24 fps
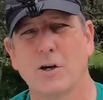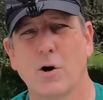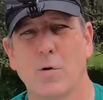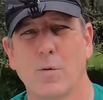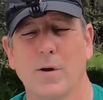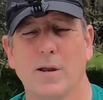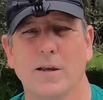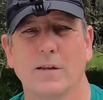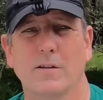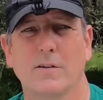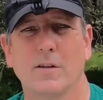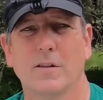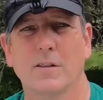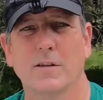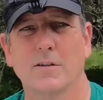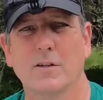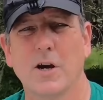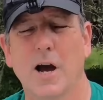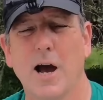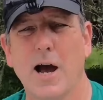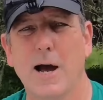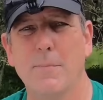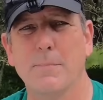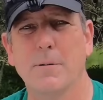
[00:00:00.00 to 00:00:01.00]
go into the
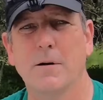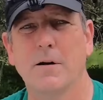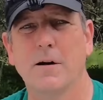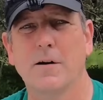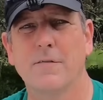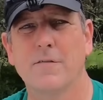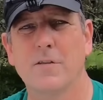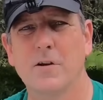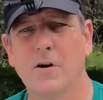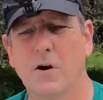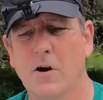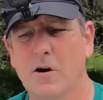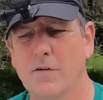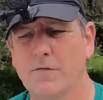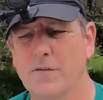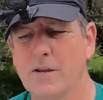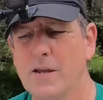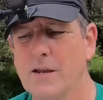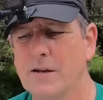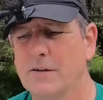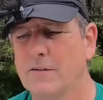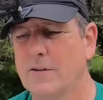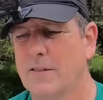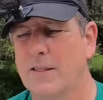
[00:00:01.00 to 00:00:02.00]
top of the RV,
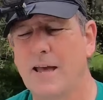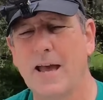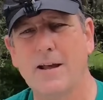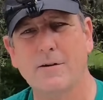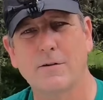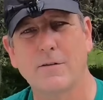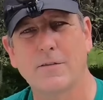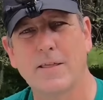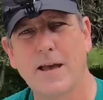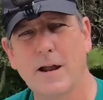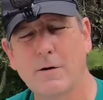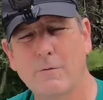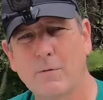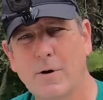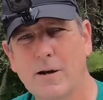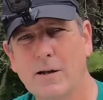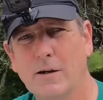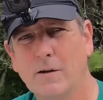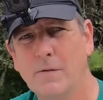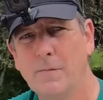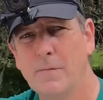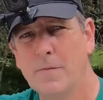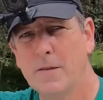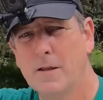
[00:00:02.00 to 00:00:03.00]
into that, that
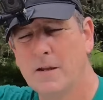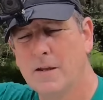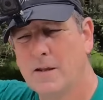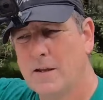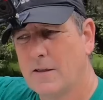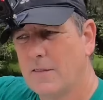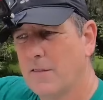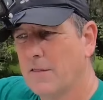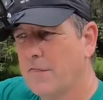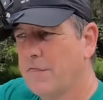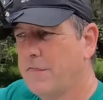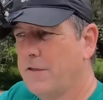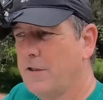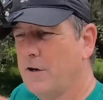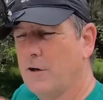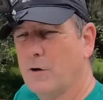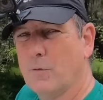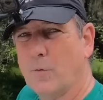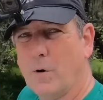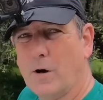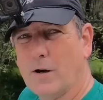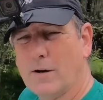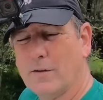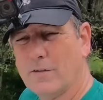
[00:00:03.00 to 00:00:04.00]
rail. The
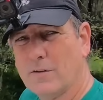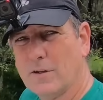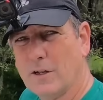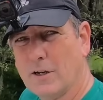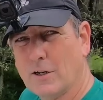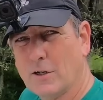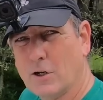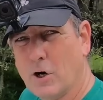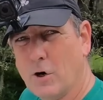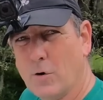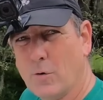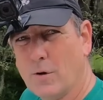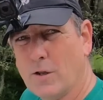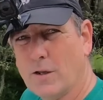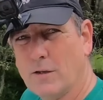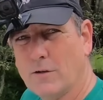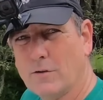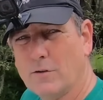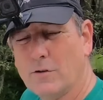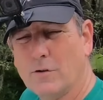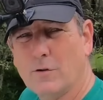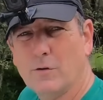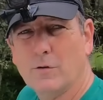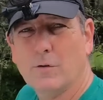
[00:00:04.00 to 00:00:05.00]
thinner one is gonna go
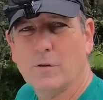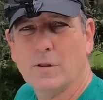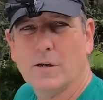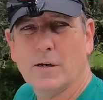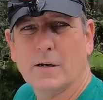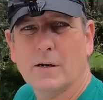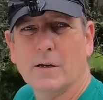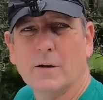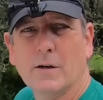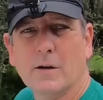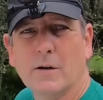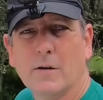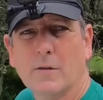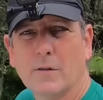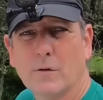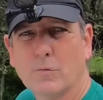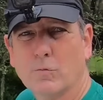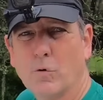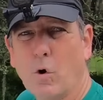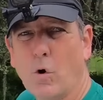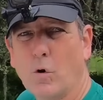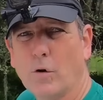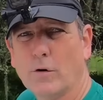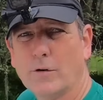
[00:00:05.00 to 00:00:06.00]
into the, the
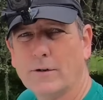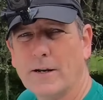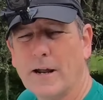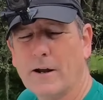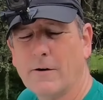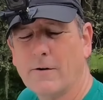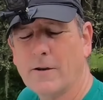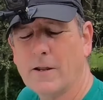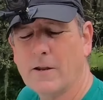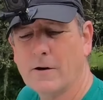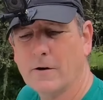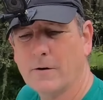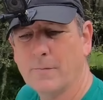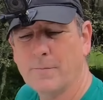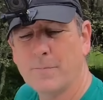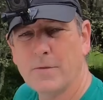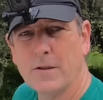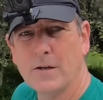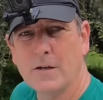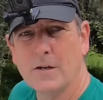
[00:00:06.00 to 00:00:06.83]
roller down here.